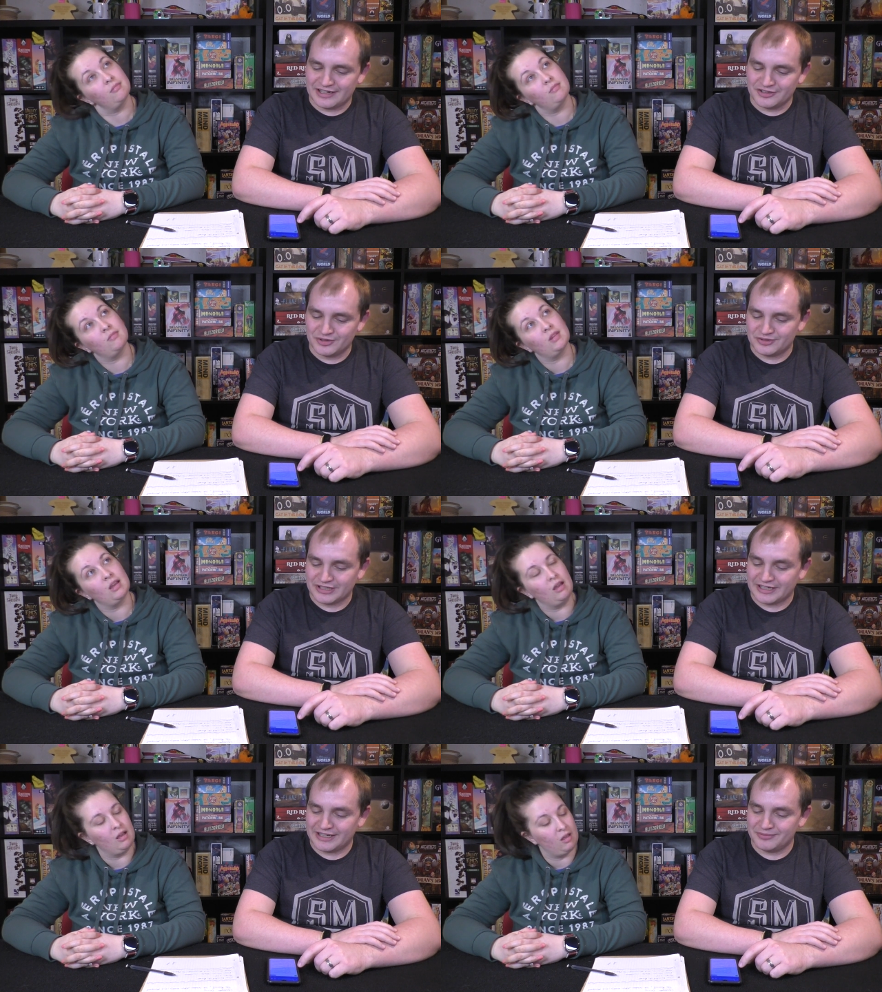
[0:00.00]
Speaker 1: A new
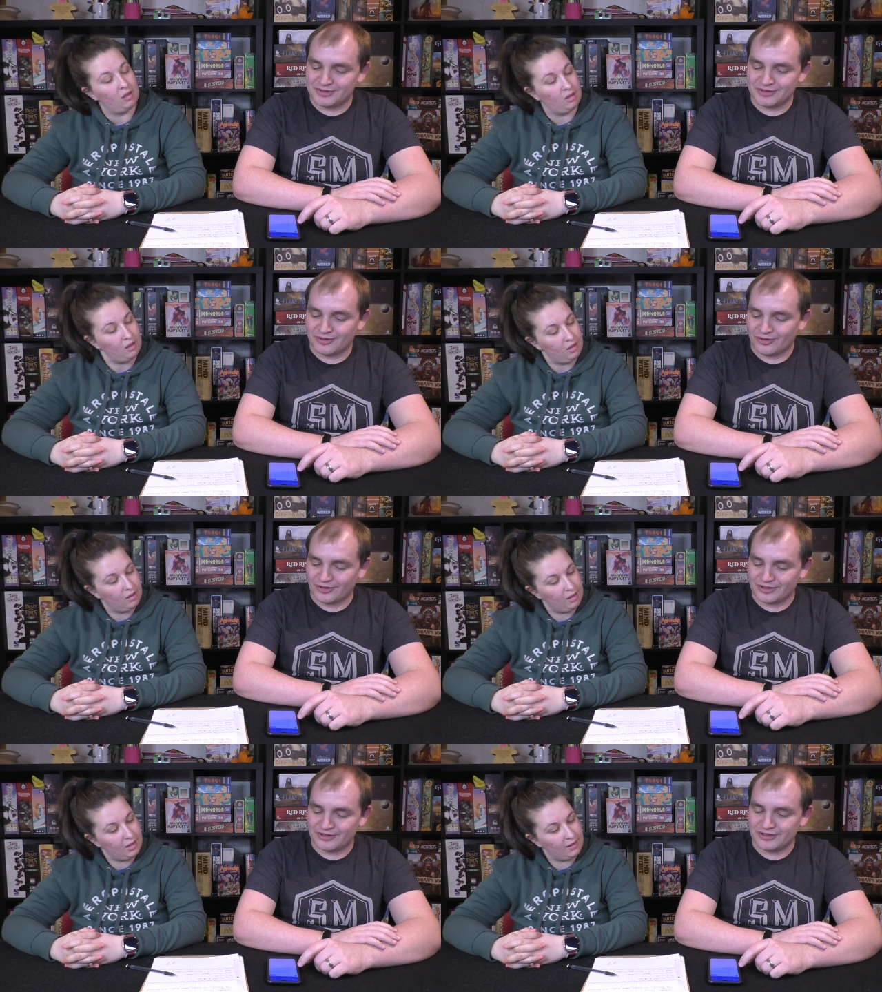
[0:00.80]
time to
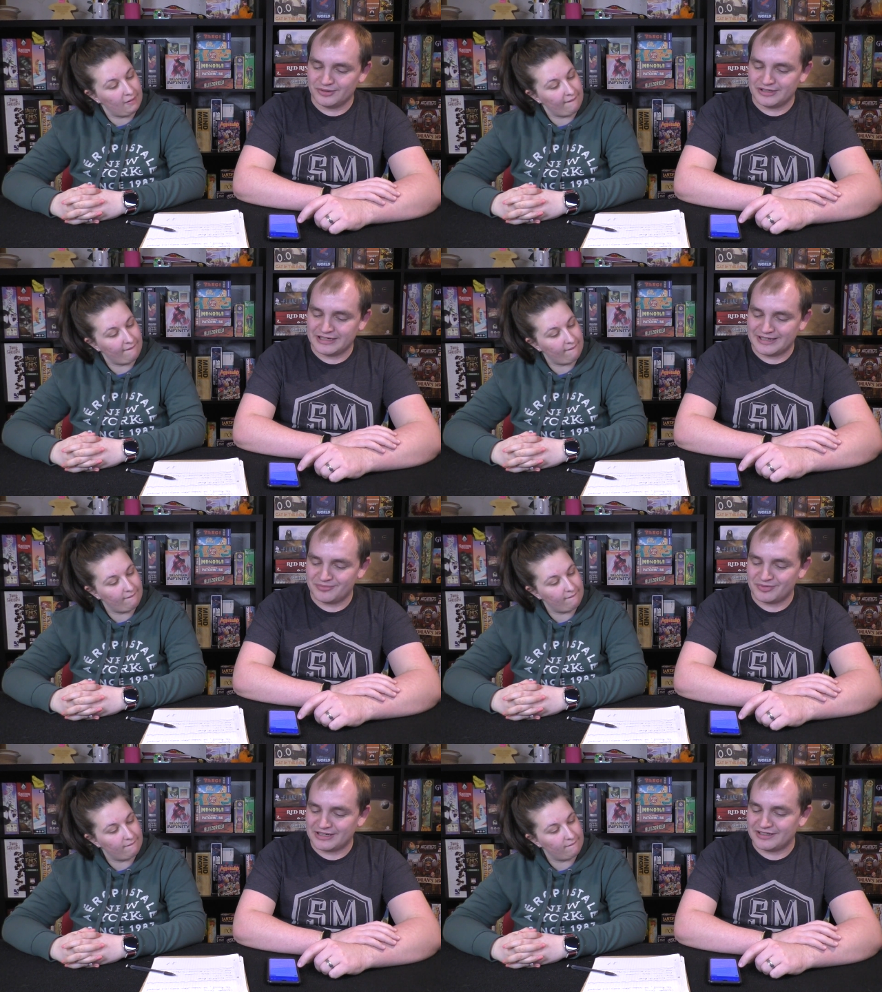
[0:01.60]
order new
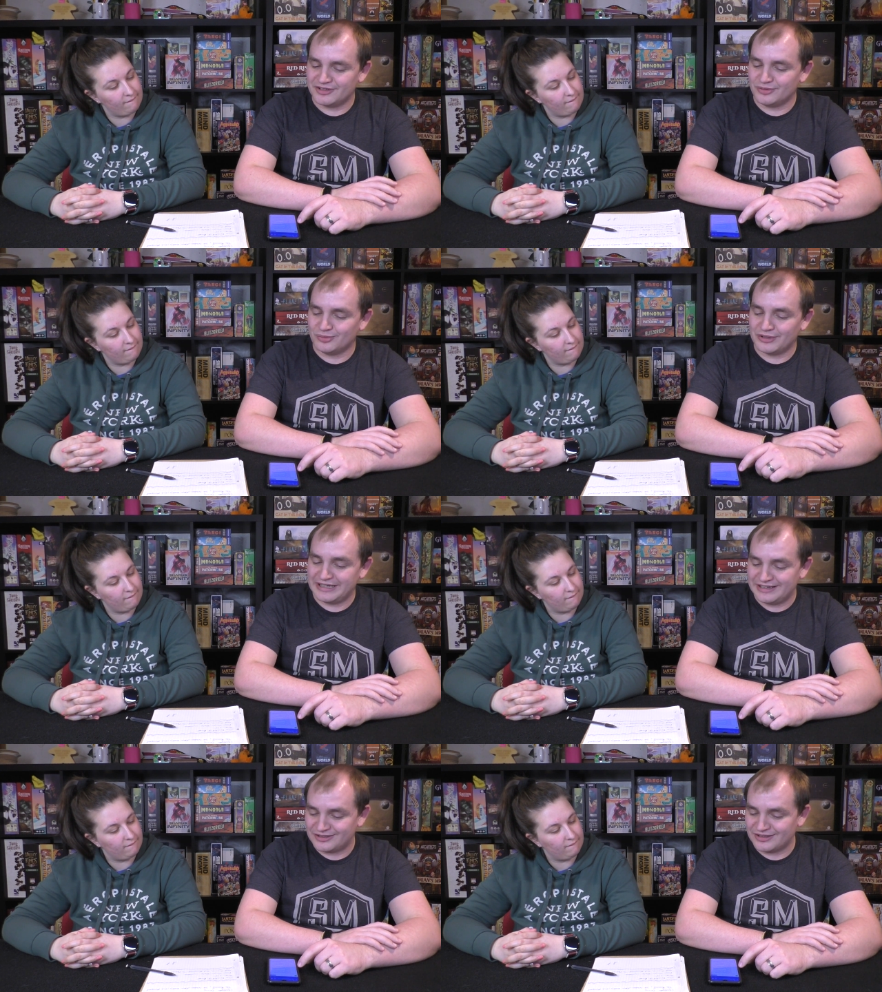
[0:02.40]
games and a new
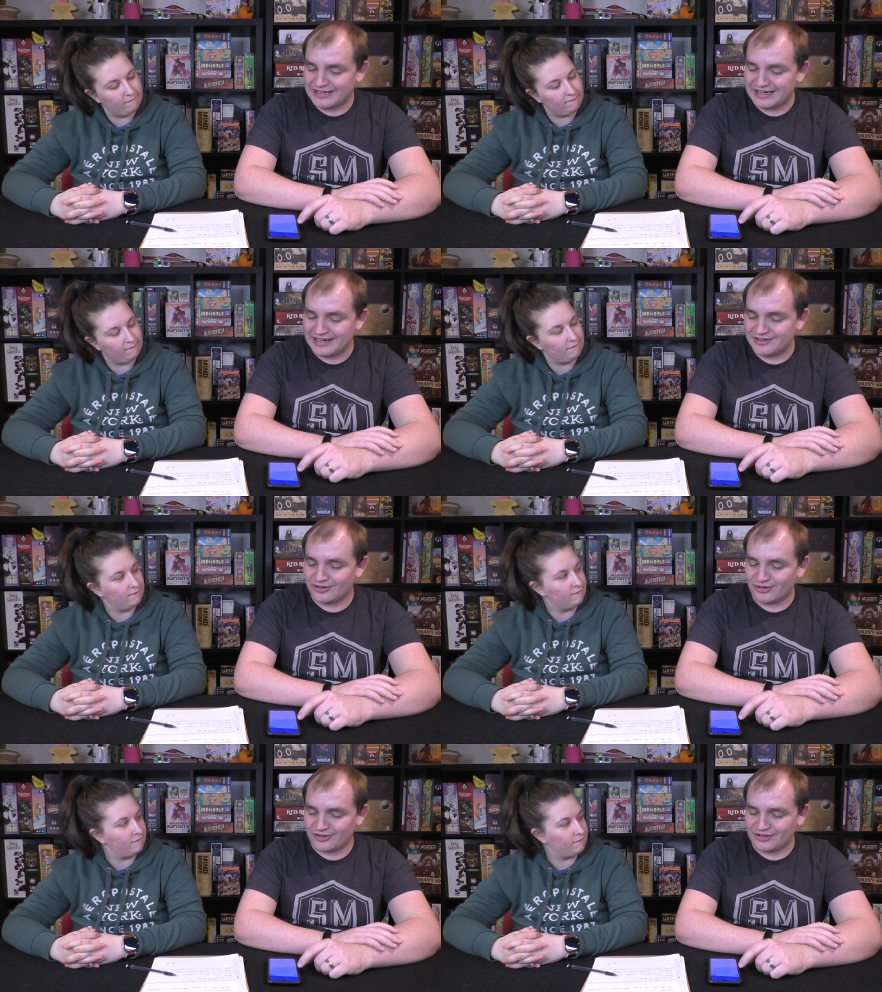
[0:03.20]
way to
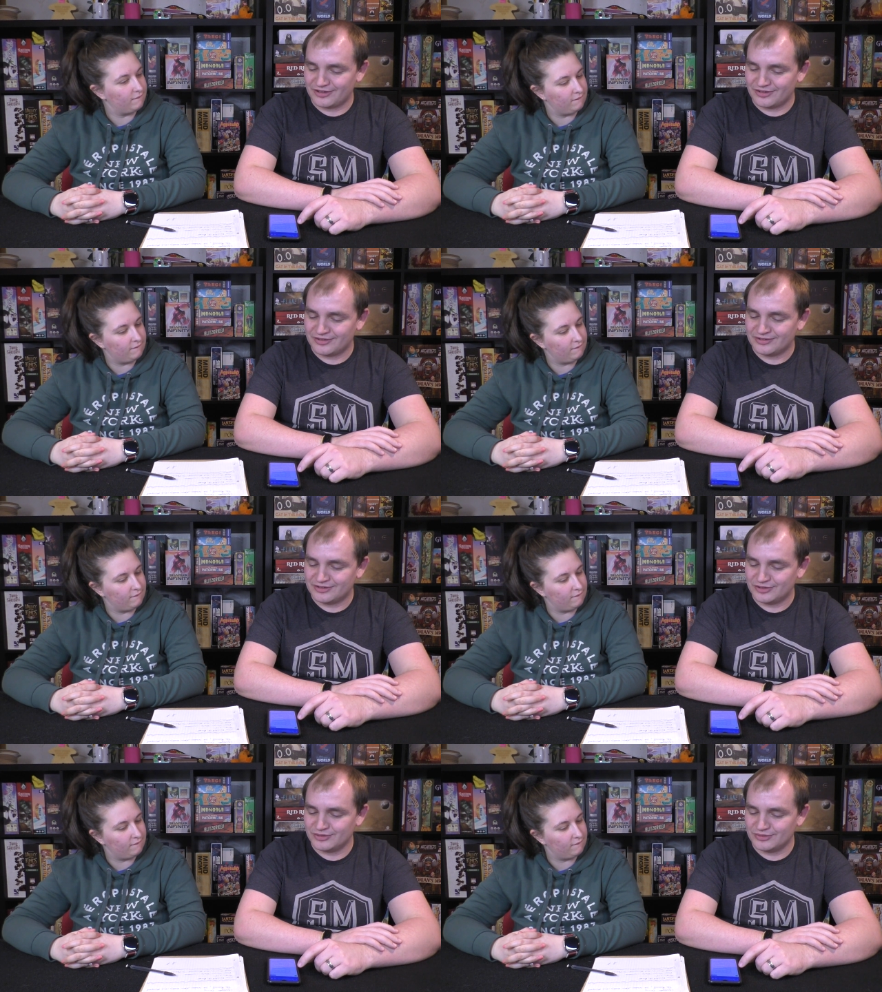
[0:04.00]
add orders
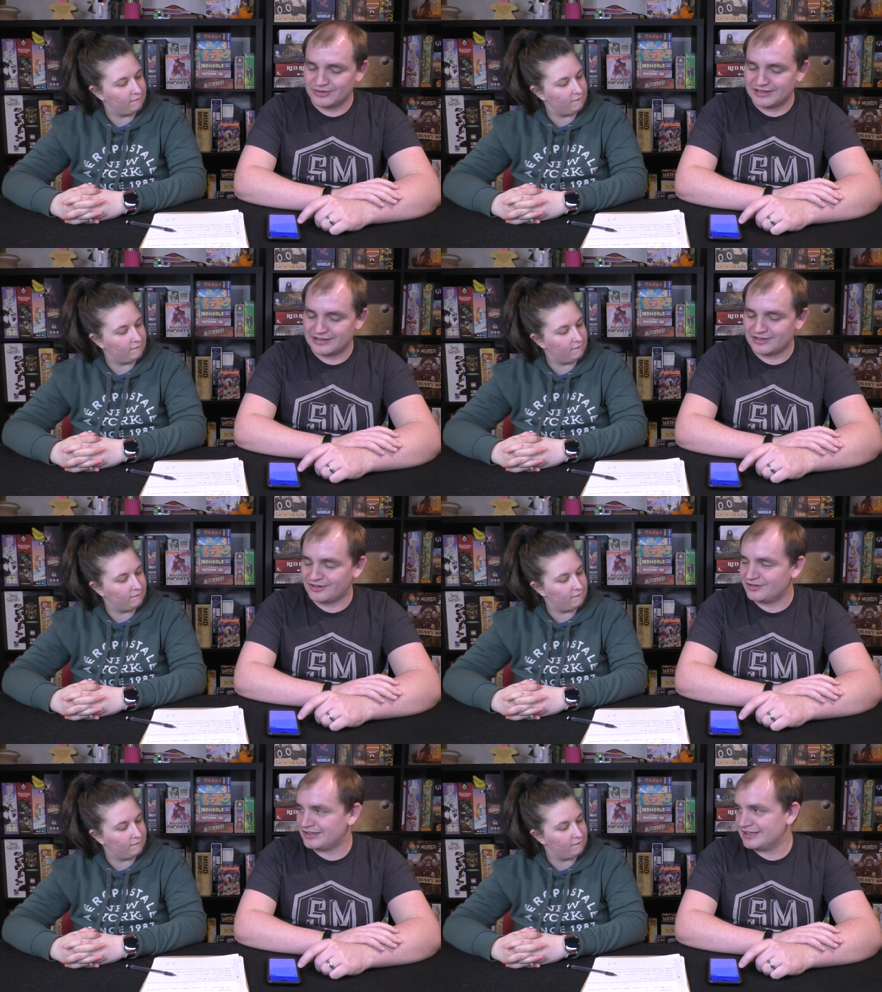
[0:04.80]
to a
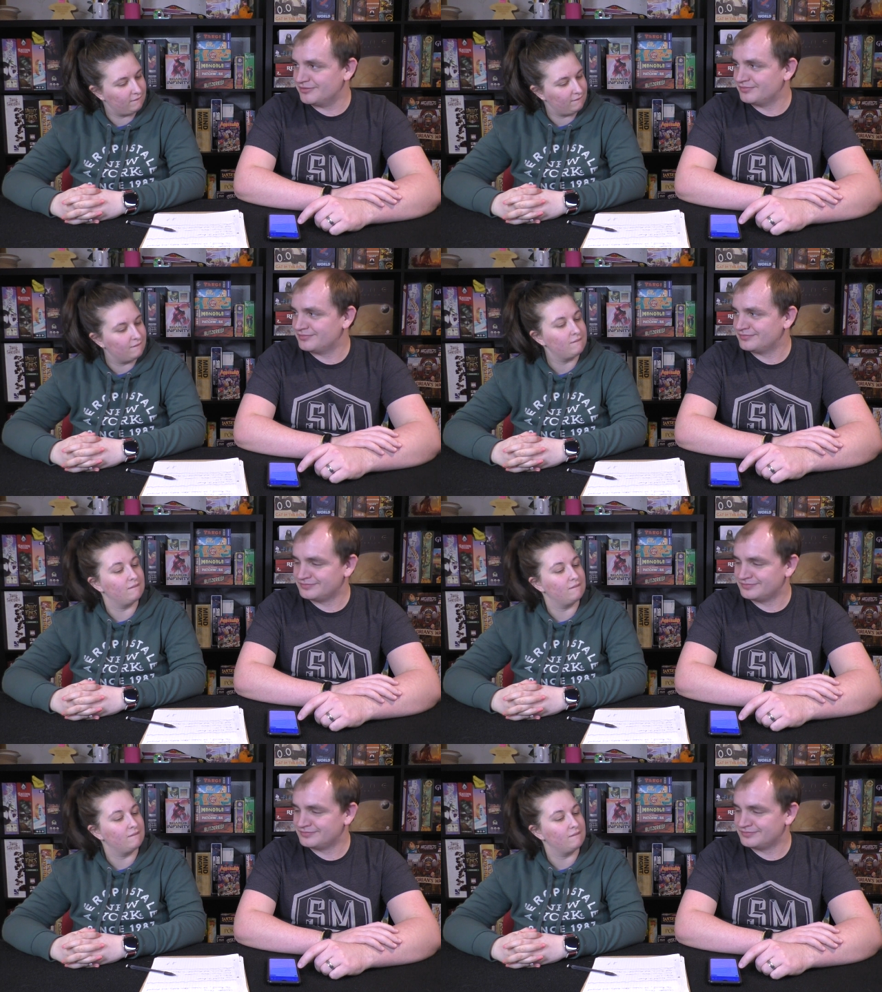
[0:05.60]
current game.